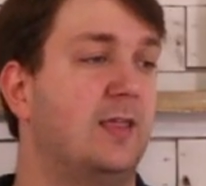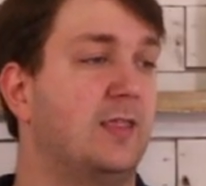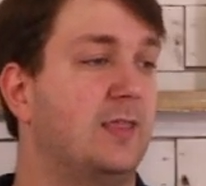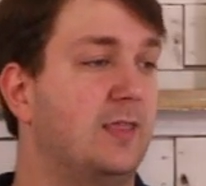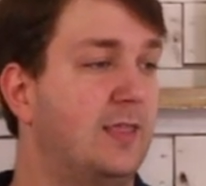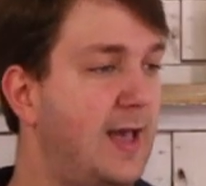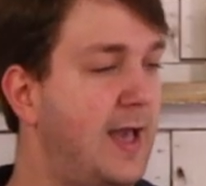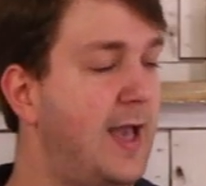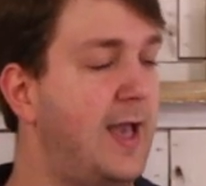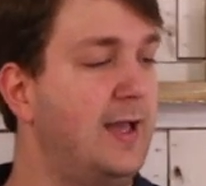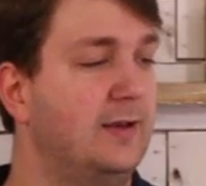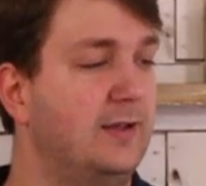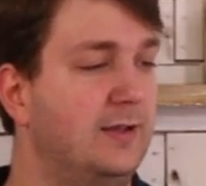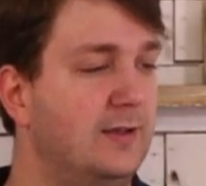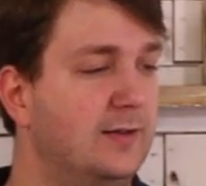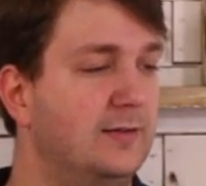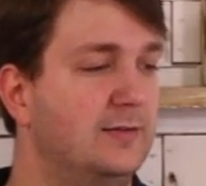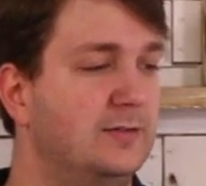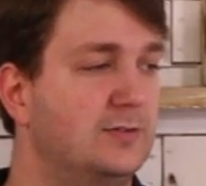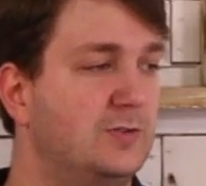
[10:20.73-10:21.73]
That
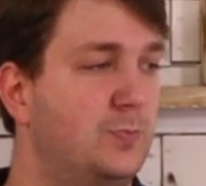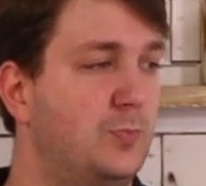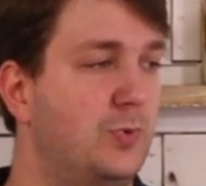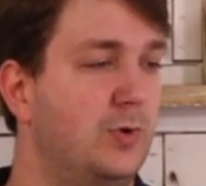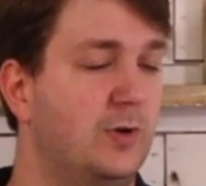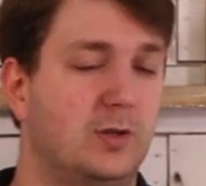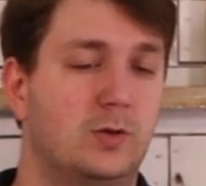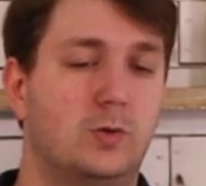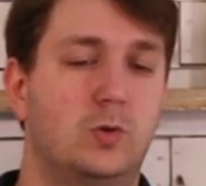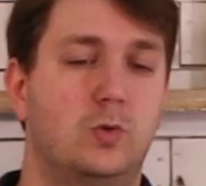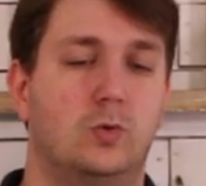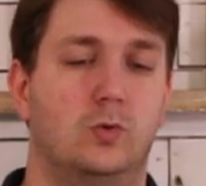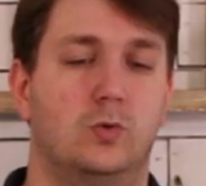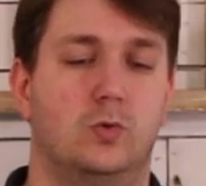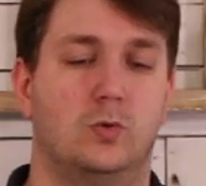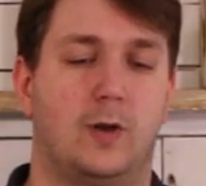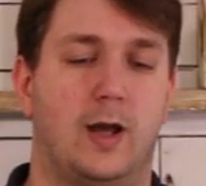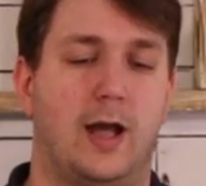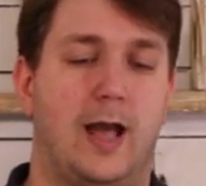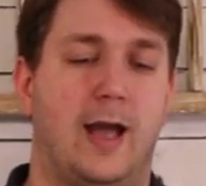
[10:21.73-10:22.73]
is pretty
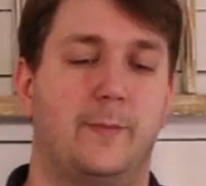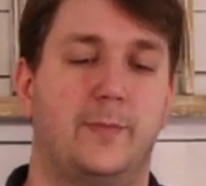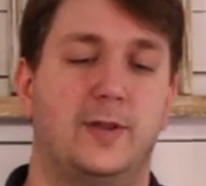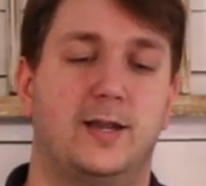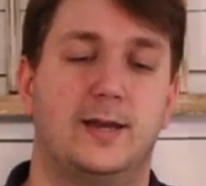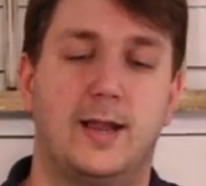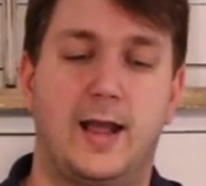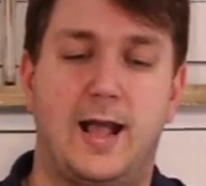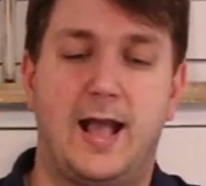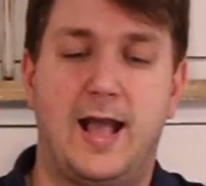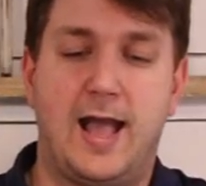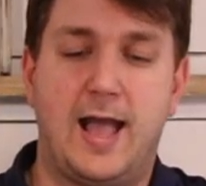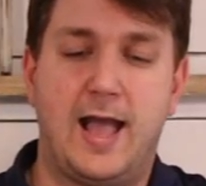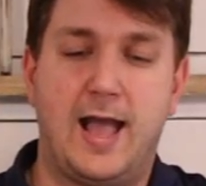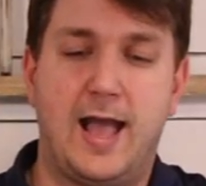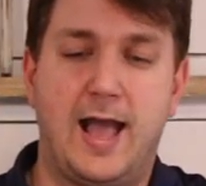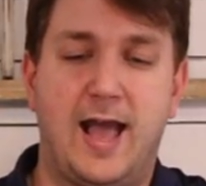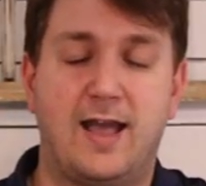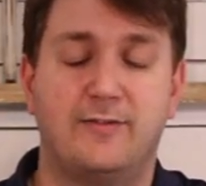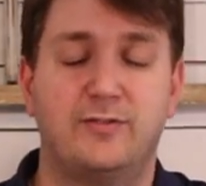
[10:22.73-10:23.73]
cool. I mean,
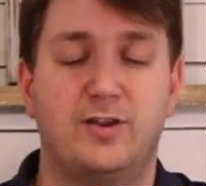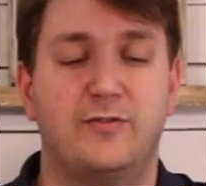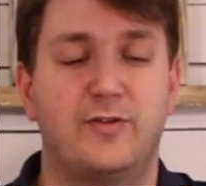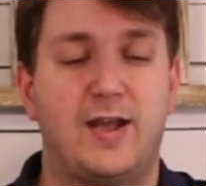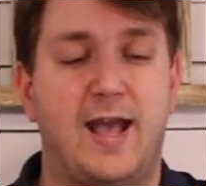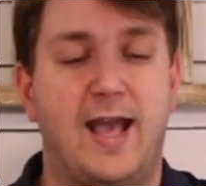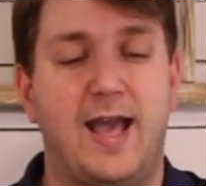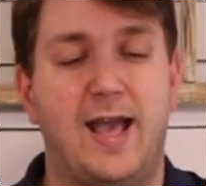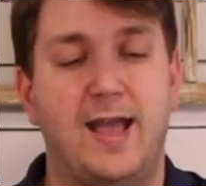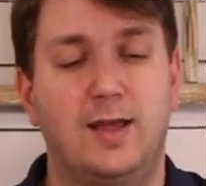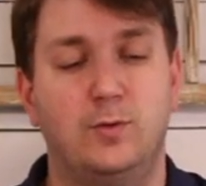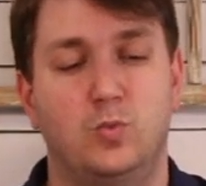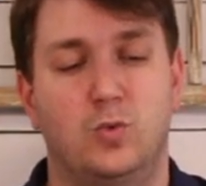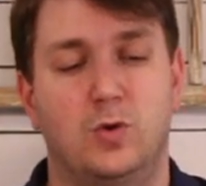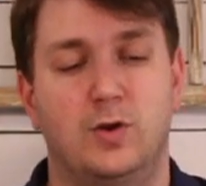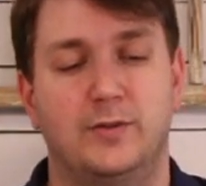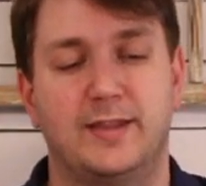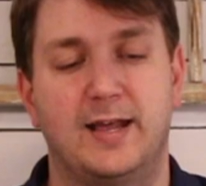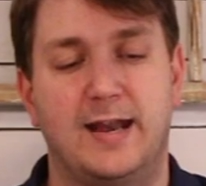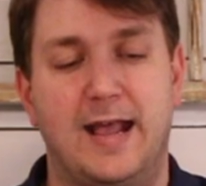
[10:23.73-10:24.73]
I've never had
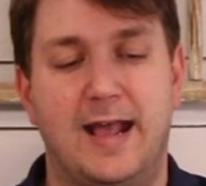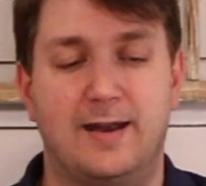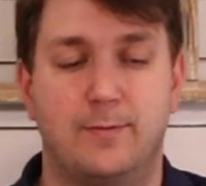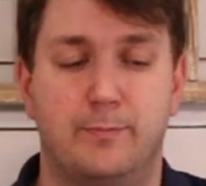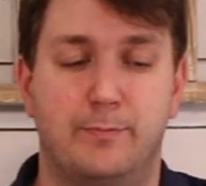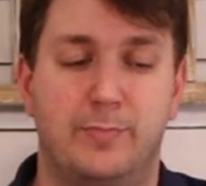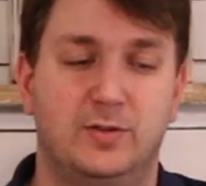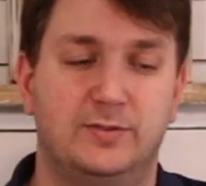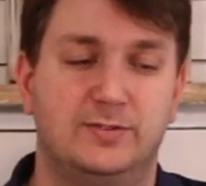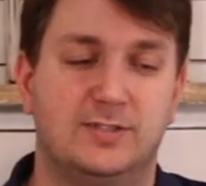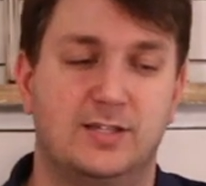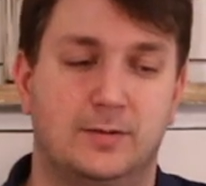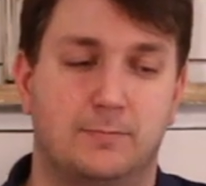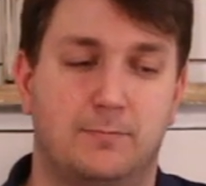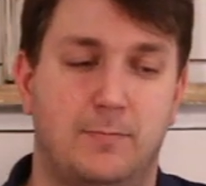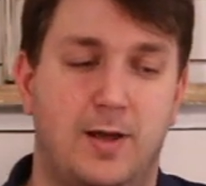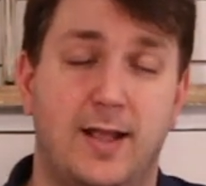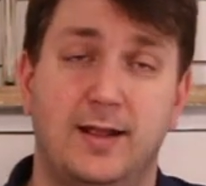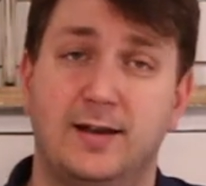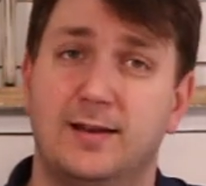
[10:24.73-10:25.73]
one that had a
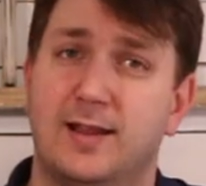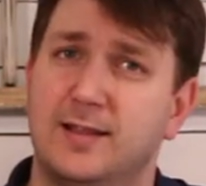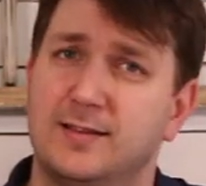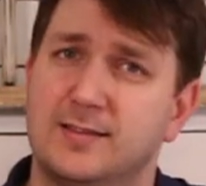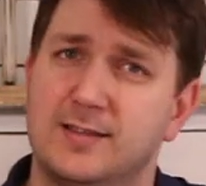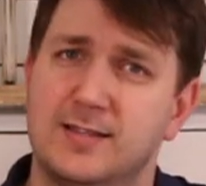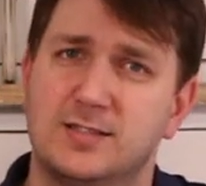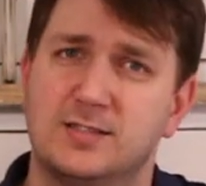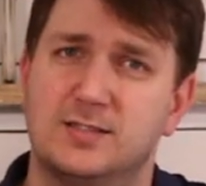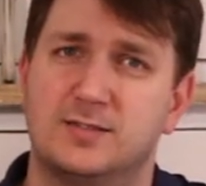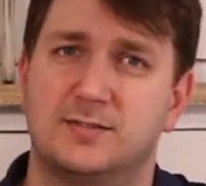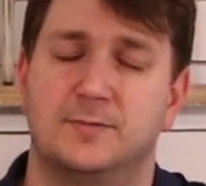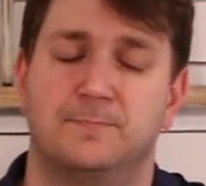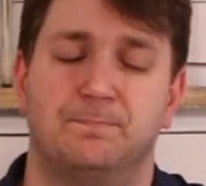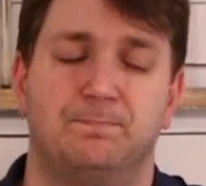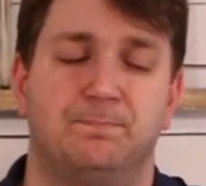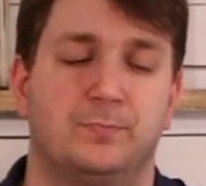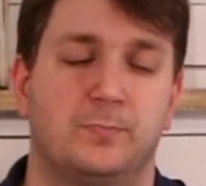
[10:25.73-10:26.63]
built-in mic like this,